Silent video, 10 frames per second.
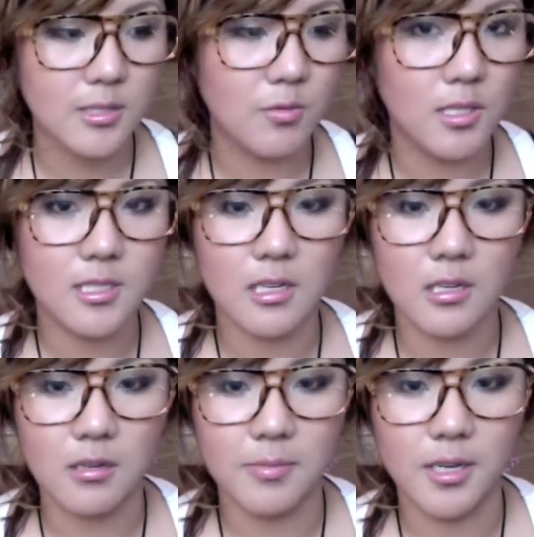ones are
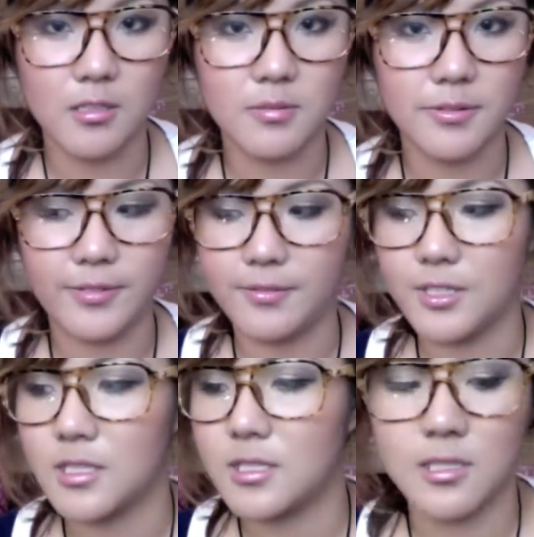my ultimate
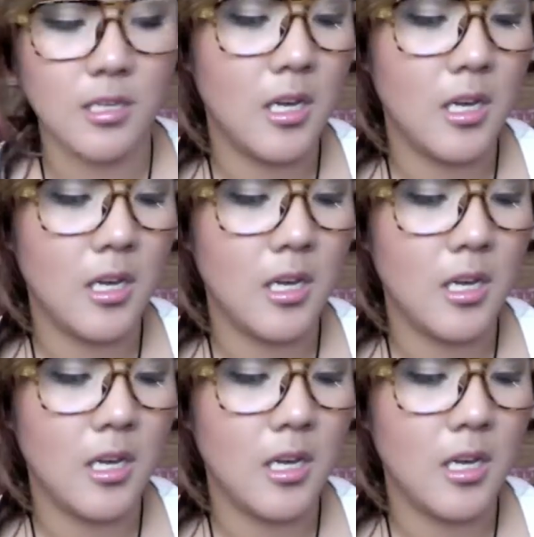favorites.